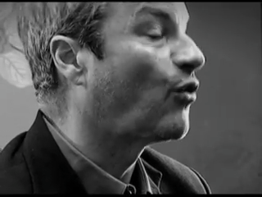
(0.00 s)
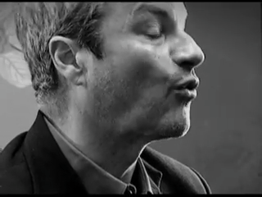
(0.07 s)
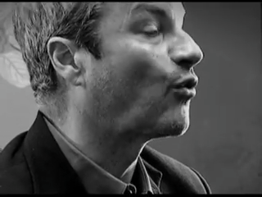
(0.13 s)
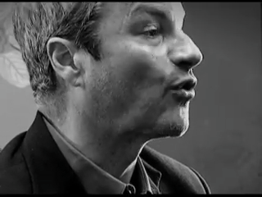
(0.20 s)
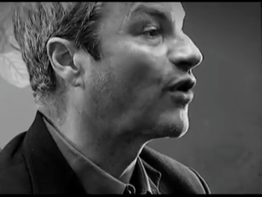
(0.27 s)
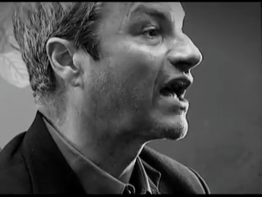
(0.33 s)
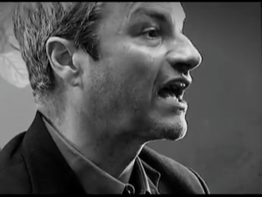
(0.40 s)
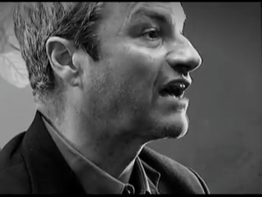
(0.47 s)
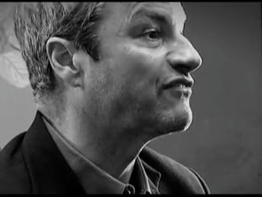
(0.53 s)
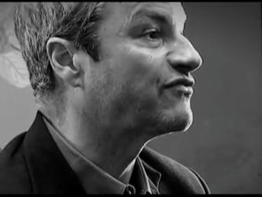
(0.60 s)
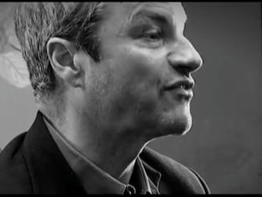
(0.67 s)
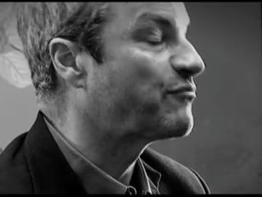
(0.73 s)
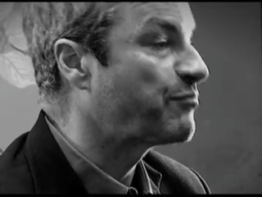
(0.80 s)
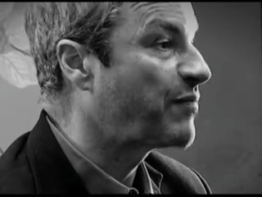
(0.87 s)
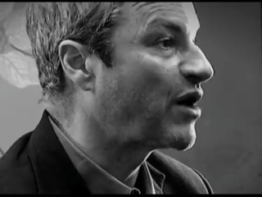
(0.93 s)
or have
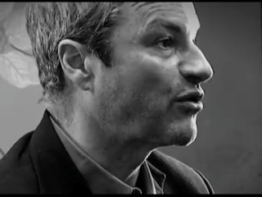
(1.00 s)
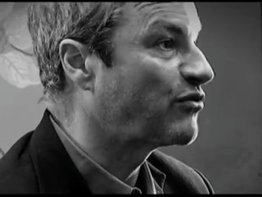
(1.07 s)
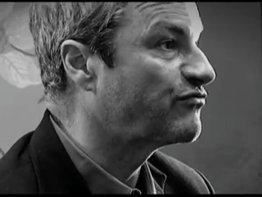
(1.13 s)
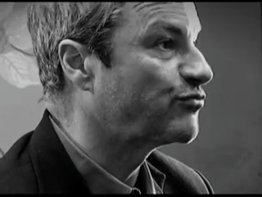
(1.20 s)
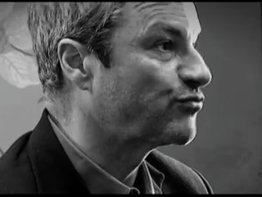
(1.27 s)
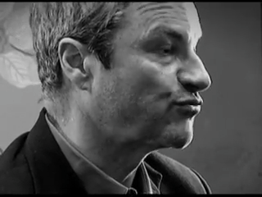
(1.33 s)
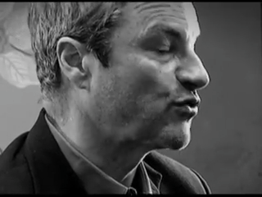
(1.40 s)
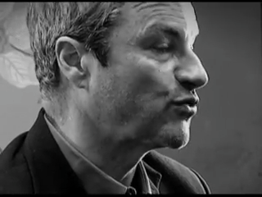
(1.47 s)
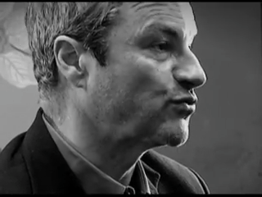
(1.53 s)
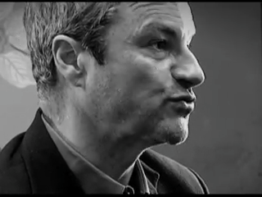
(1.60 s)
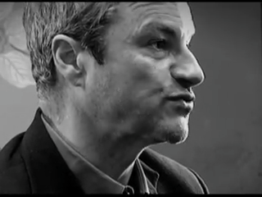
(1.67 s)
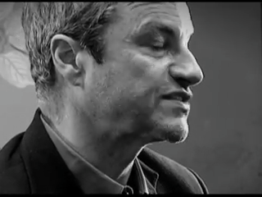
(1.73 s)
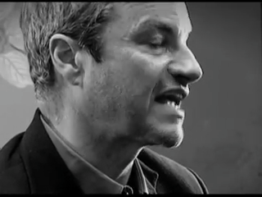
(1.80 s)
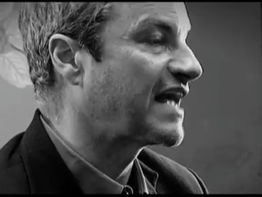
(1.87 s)
powerful roles,